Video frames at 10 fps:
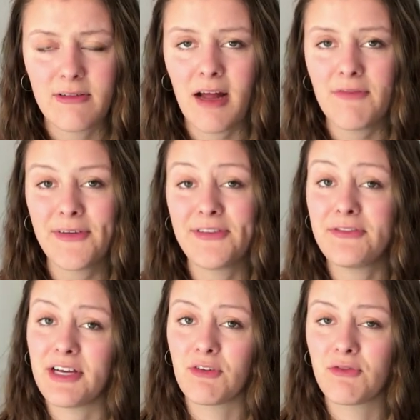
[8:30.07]
They're not
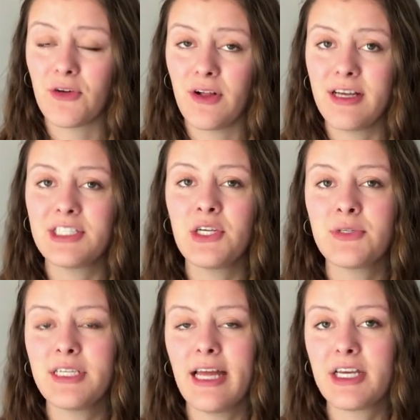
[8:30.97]
very flavorful. It's
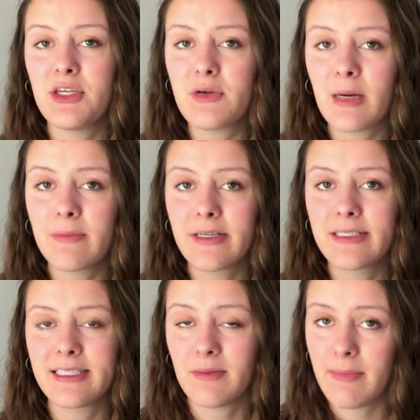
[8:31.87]
usually like
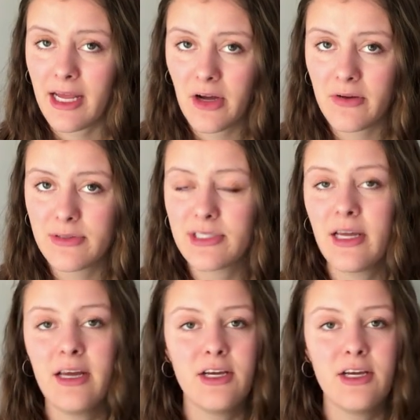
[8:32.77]
cucumbers, tomatoes,